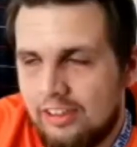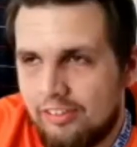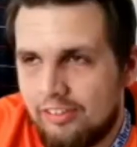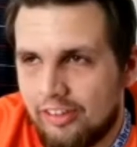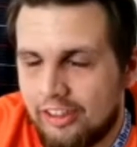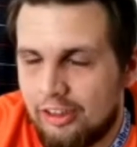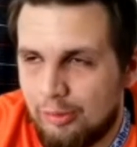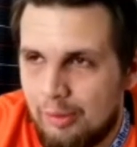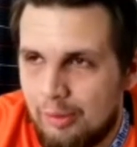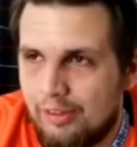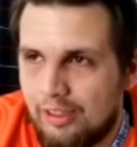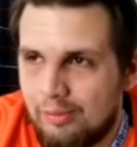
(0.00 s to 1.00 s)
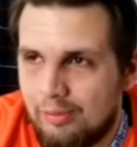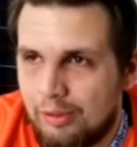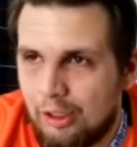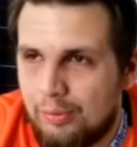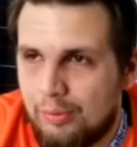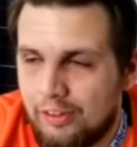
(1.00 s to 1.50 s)
if I can remember it
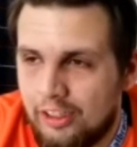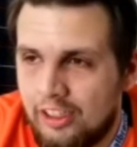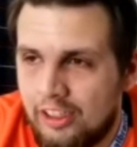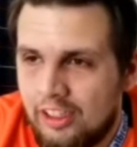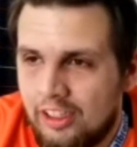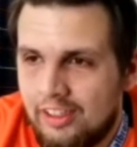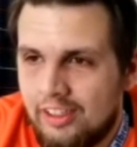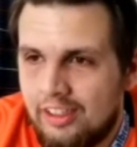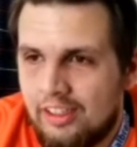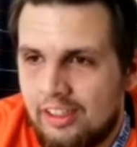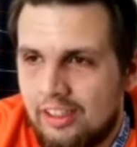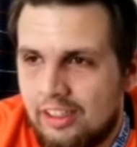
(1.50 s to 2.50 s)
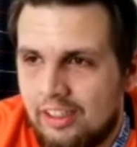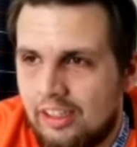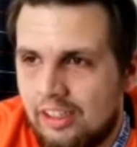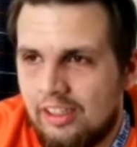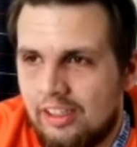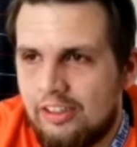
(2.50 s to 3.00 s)
properly,
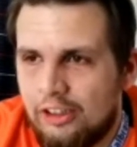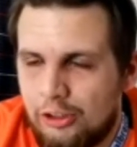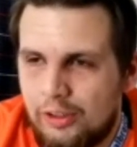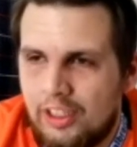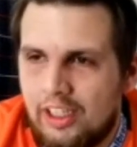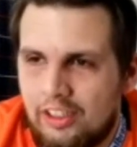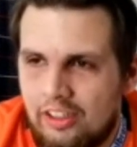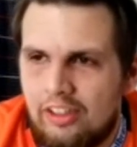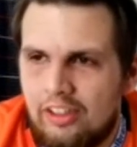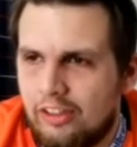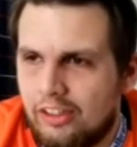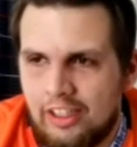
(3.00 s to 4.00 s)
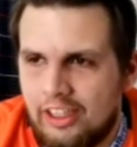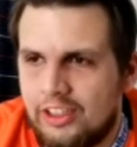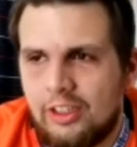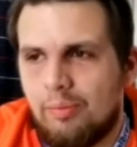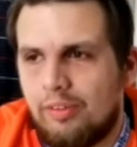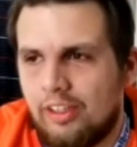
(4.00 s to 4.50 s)
Shuey had to organise
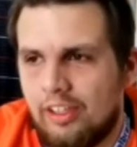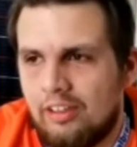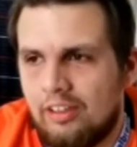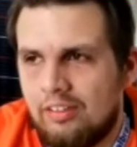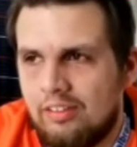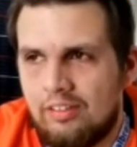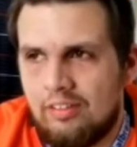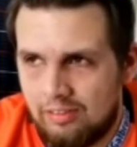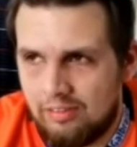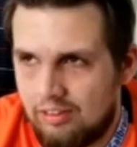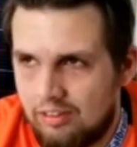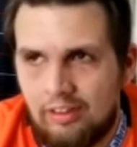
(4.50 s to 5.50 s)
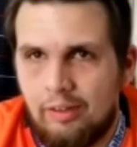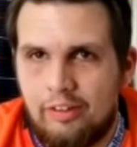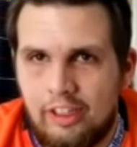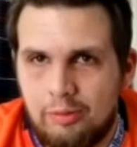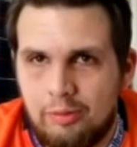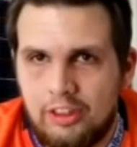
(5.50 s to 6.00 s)
something around
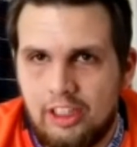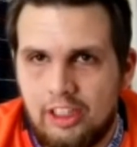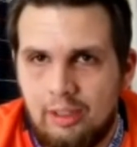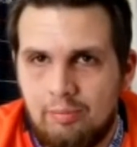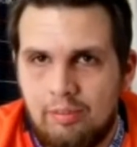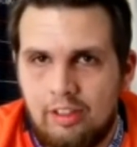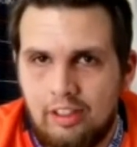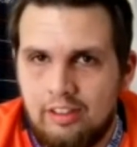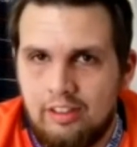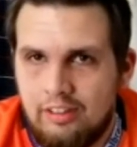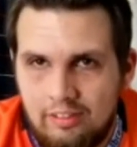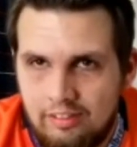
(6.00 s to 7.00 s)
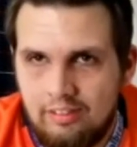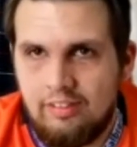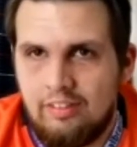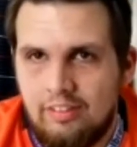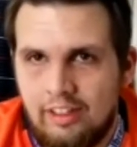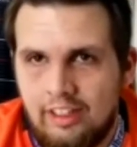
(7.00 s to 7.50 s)
Christmas time to
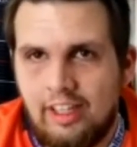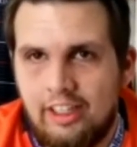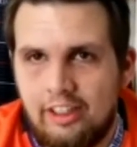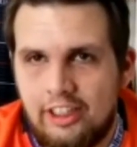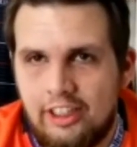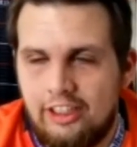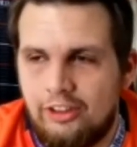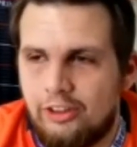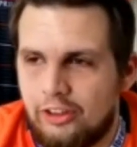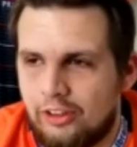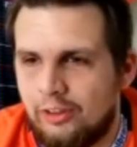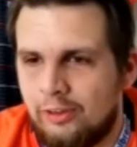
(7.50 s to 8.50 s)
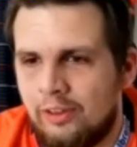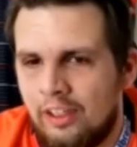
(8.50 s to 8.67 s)
entertain you all.